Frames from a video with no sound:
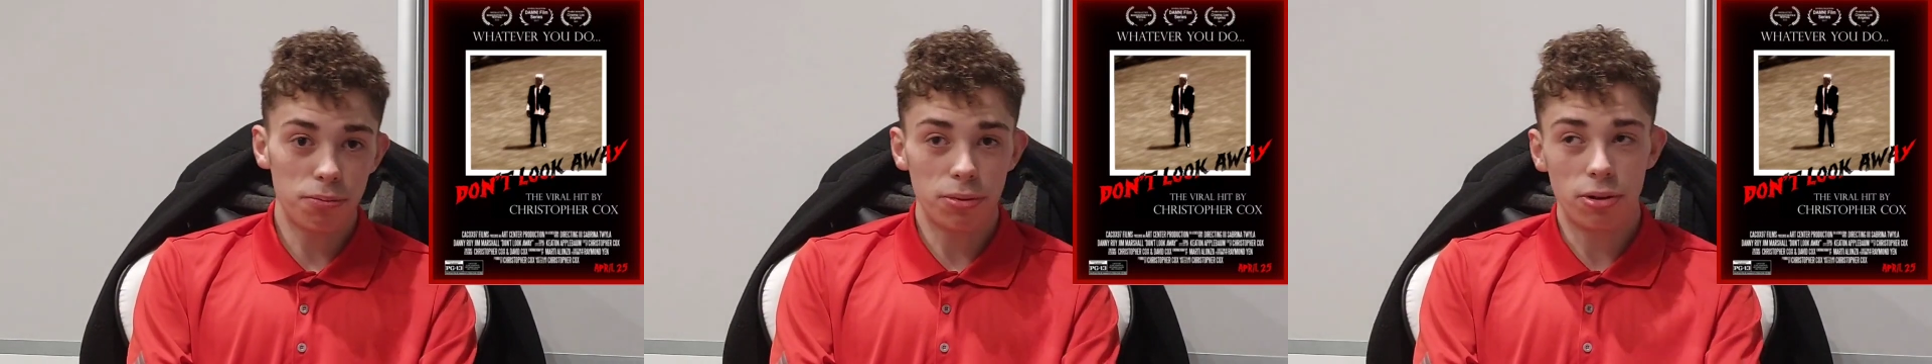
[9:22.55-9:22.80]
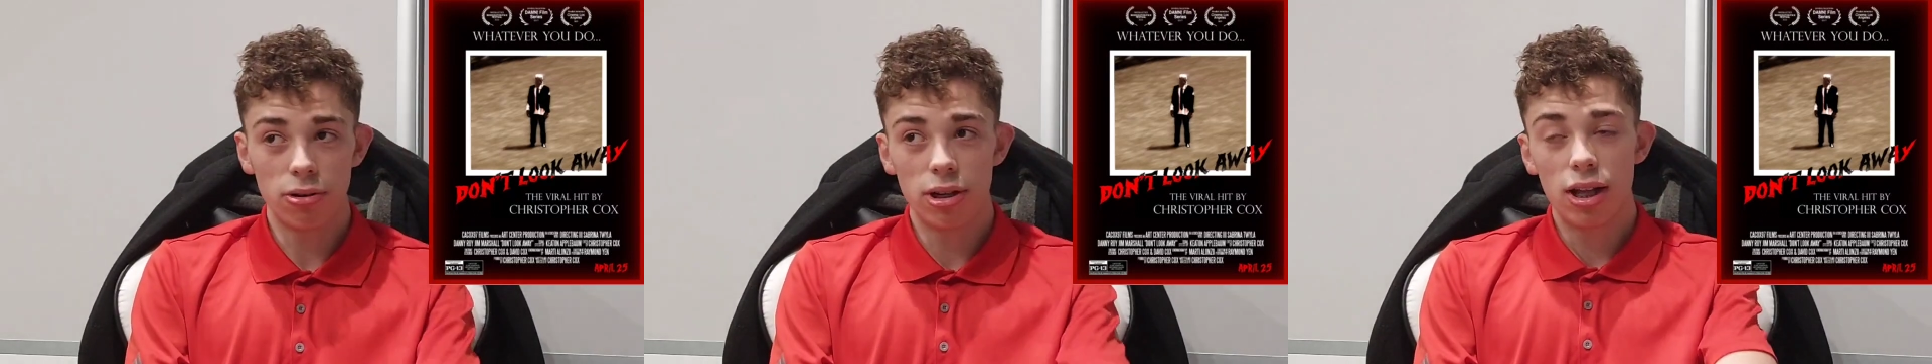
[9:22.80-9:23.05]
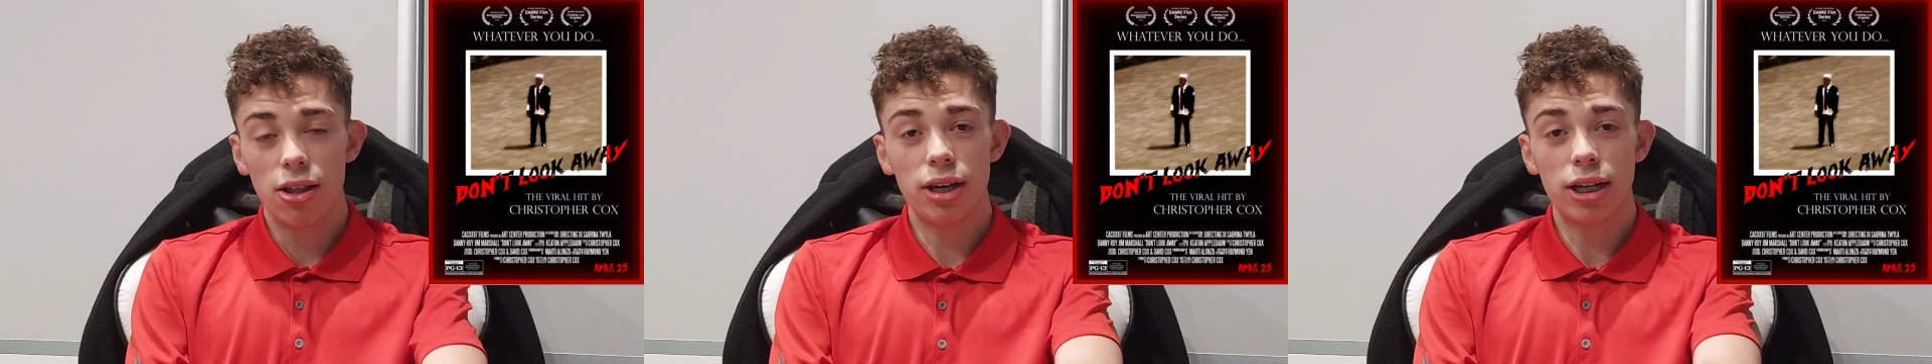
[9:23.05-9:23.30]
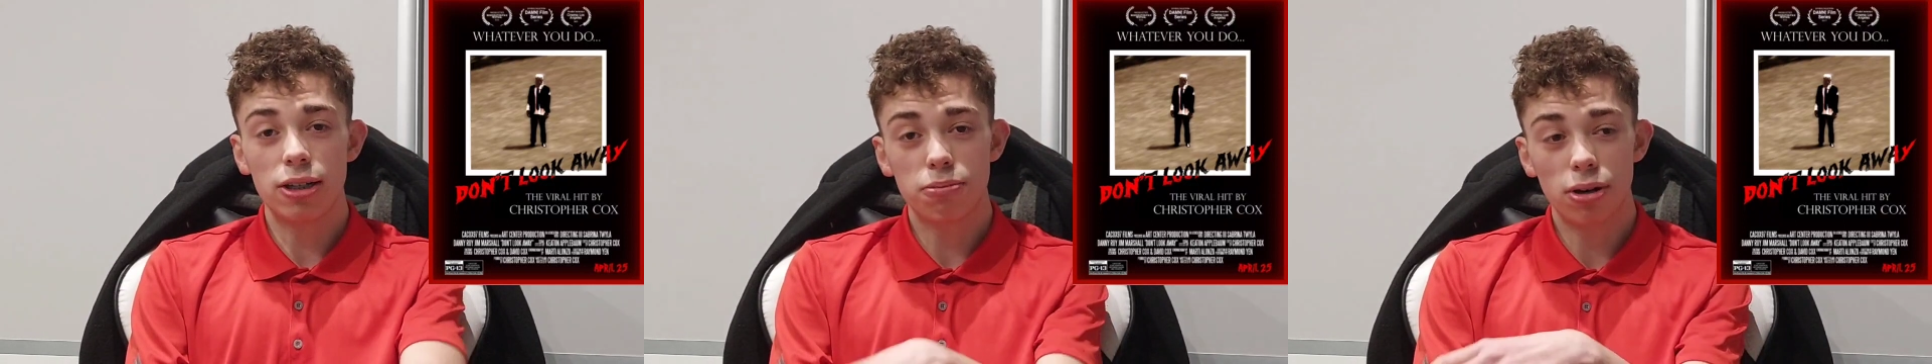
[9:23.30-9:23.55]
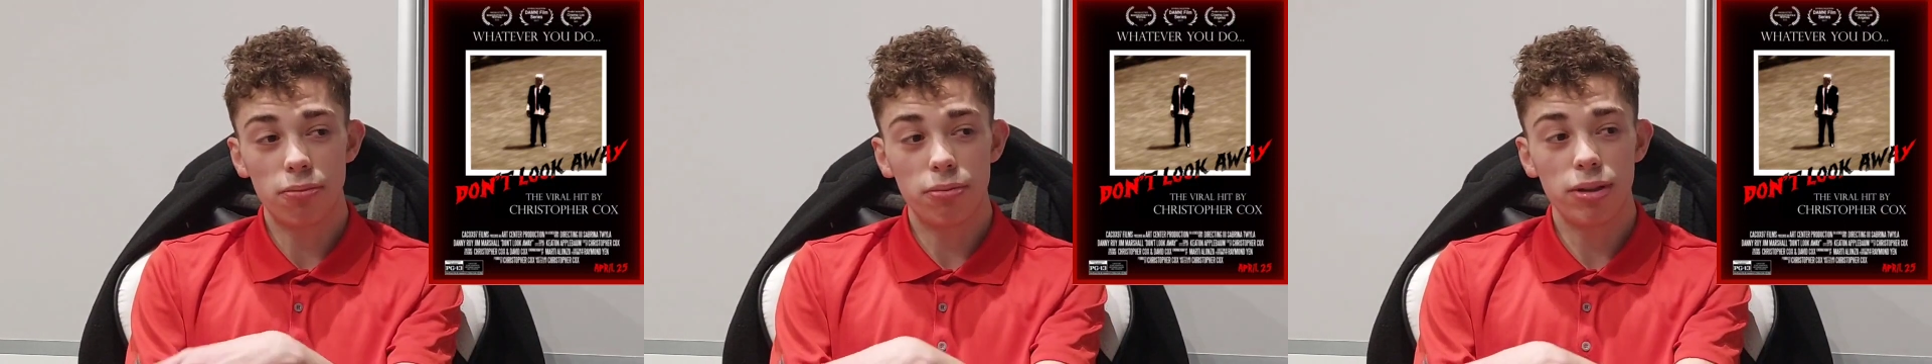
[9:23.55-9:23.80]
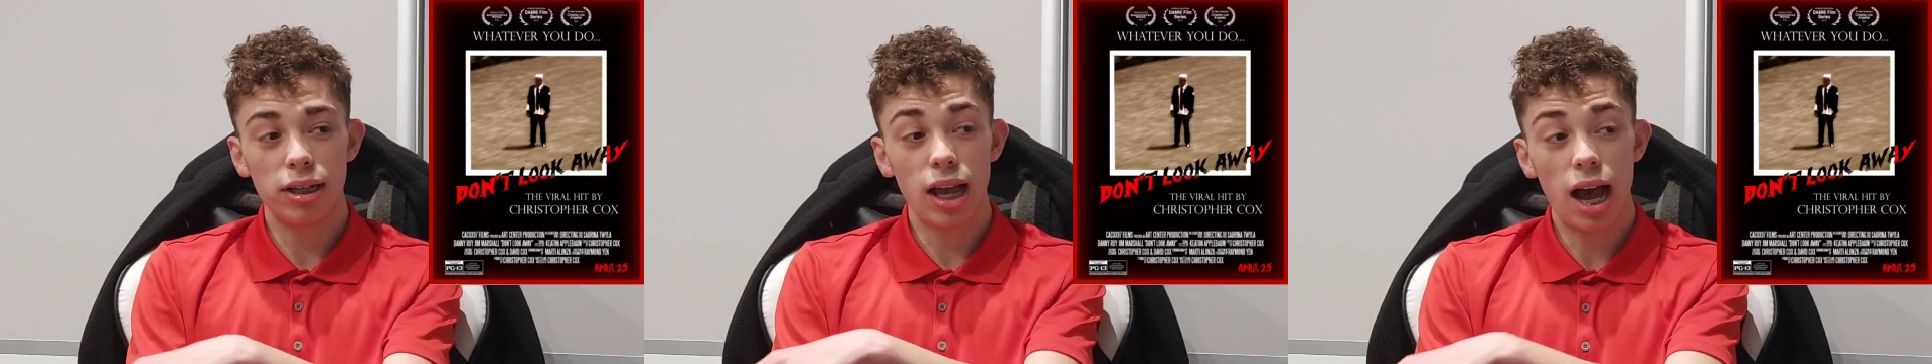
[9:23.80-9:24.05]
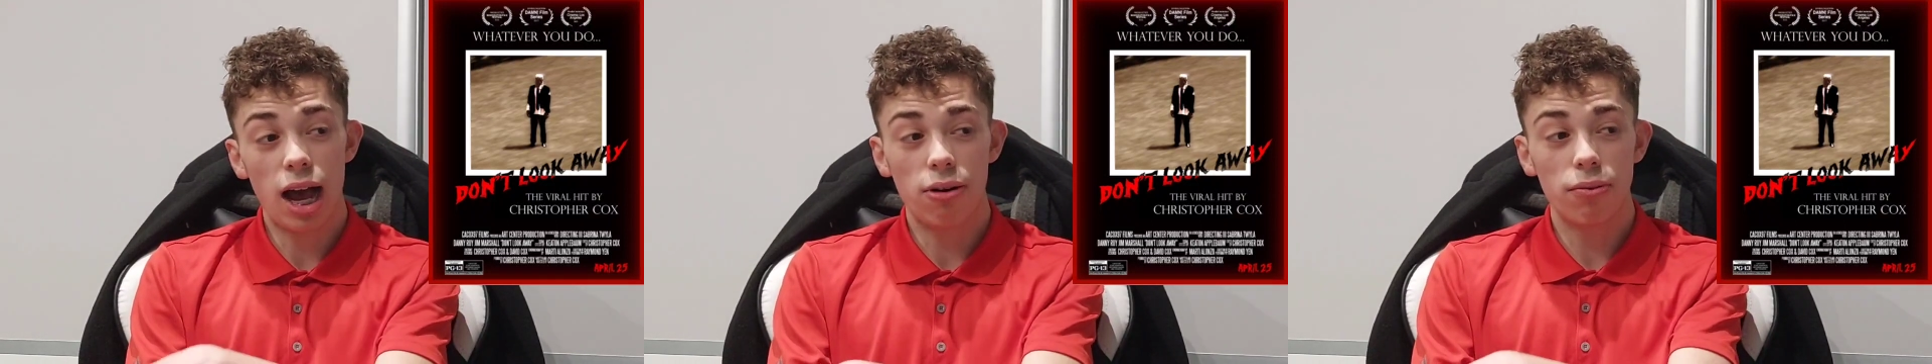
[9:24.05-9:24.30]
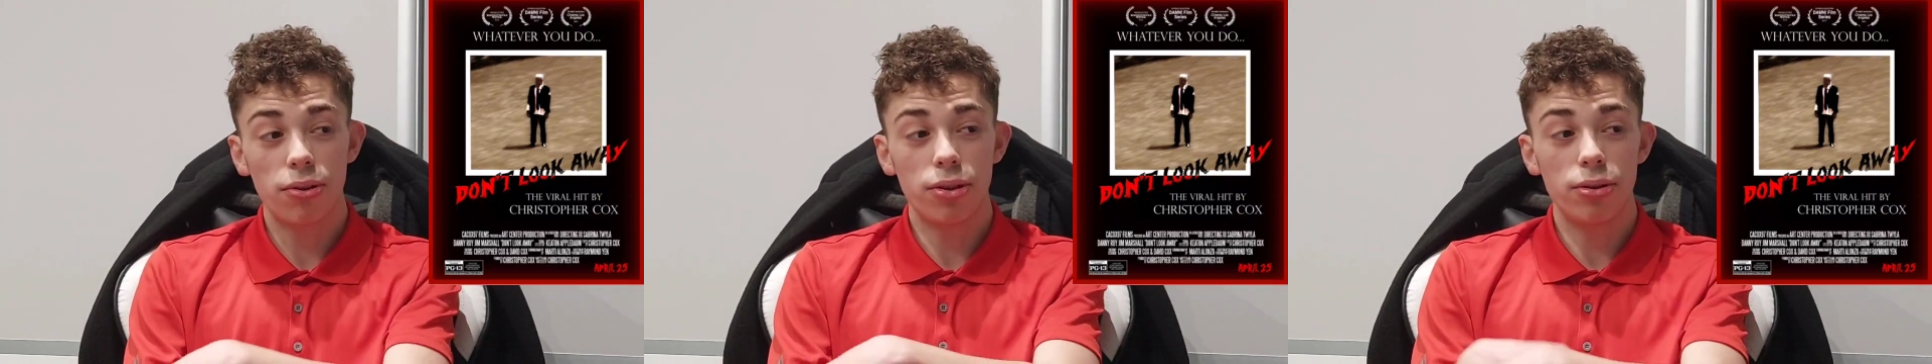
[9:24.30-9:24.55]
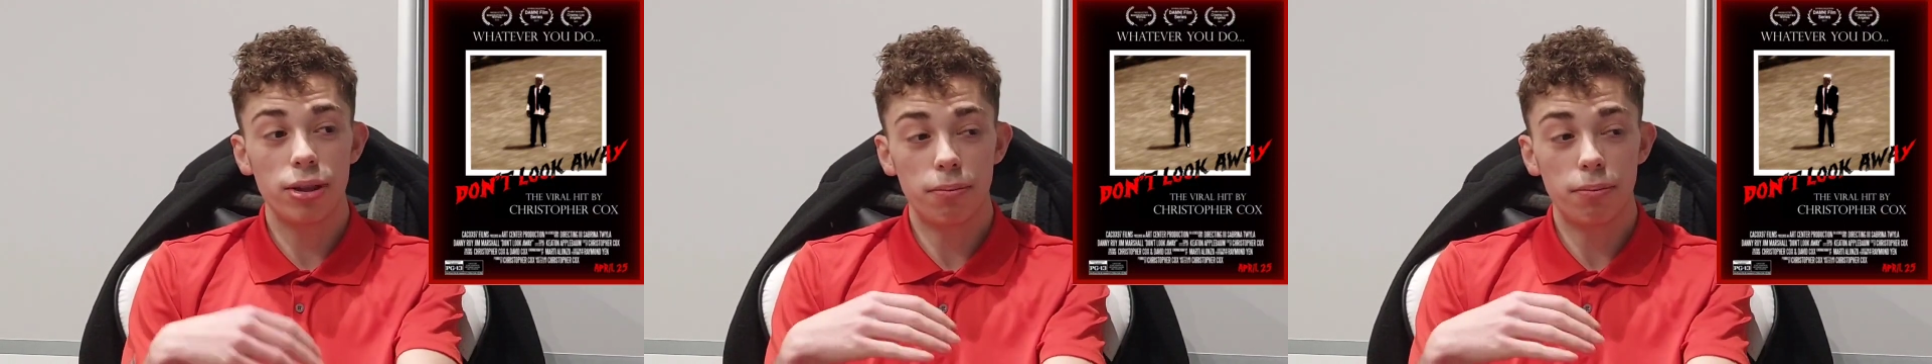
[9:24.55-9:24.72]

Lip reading: but that's probably how